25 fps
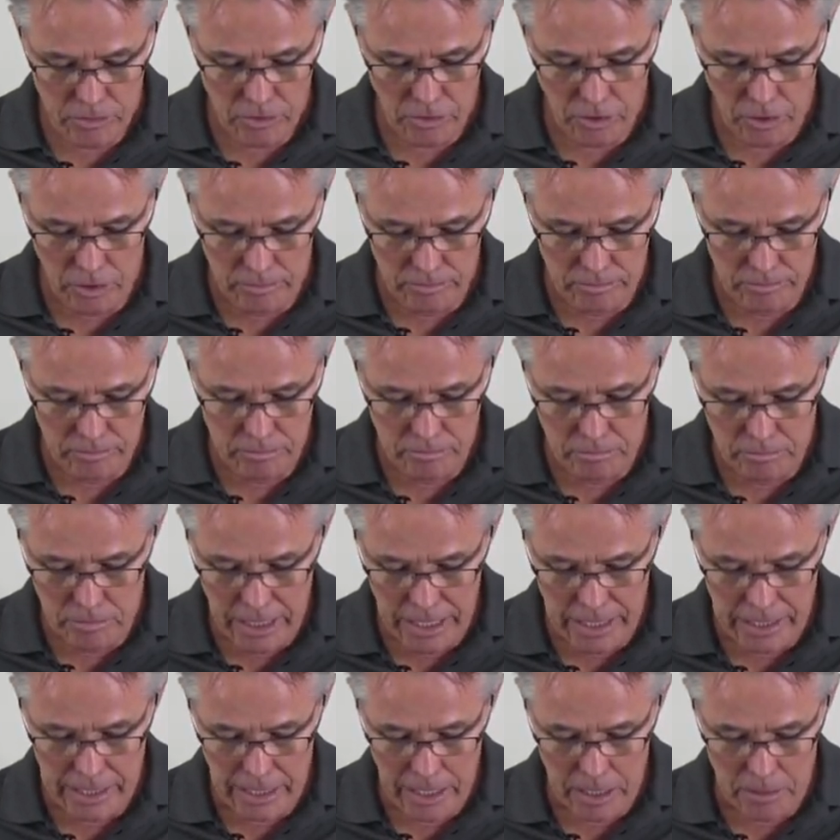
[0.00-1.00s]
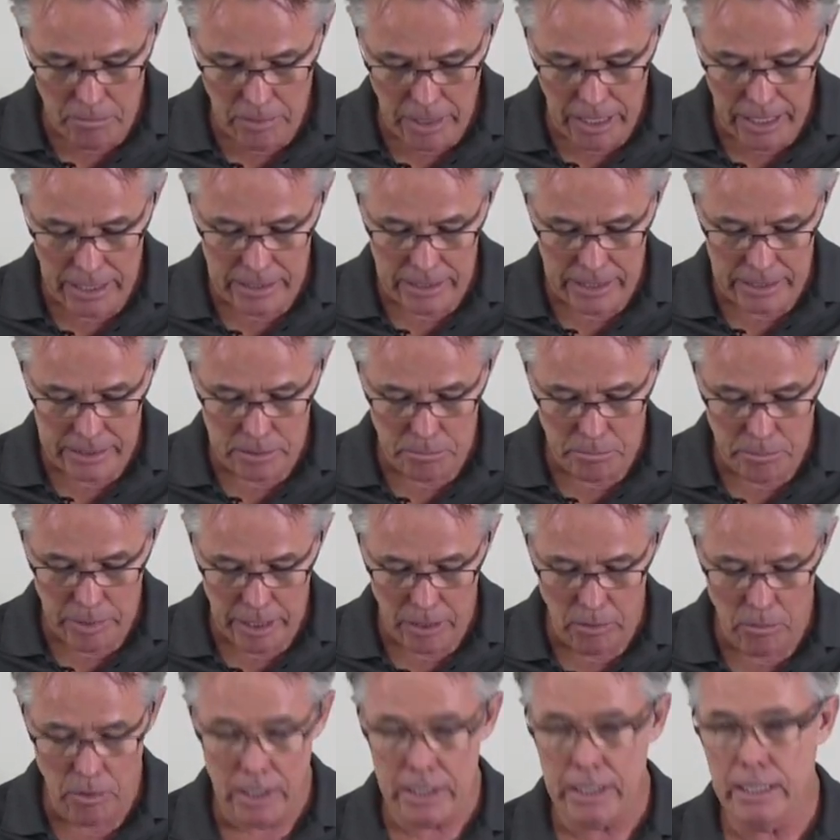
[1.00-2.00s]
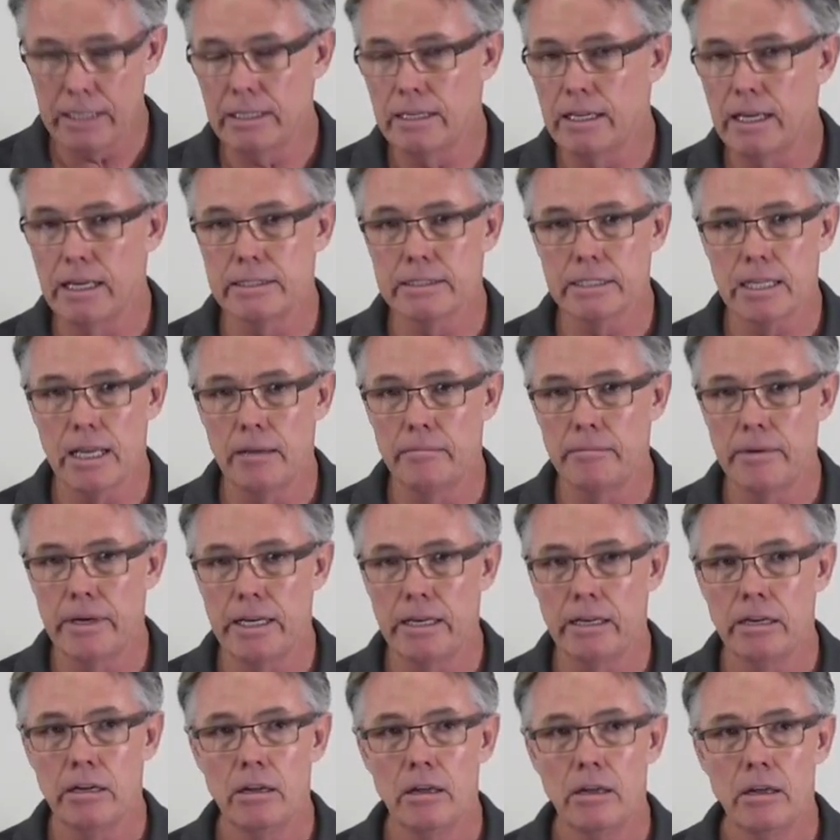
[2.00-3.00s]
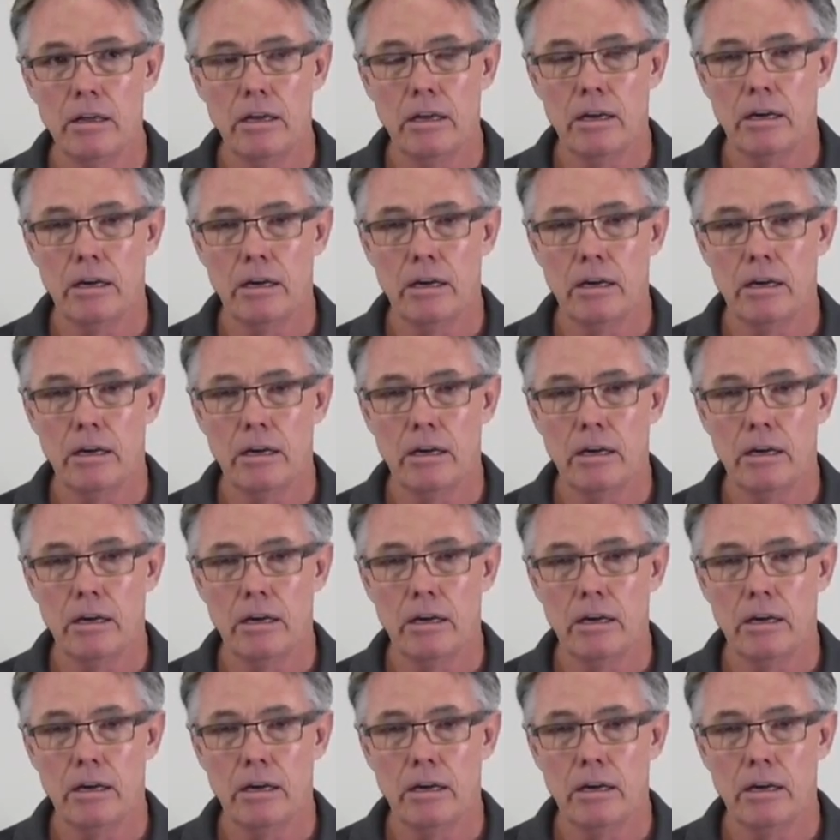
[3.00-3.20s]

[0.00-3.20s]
So bear that in mind. That's a big one that does come in.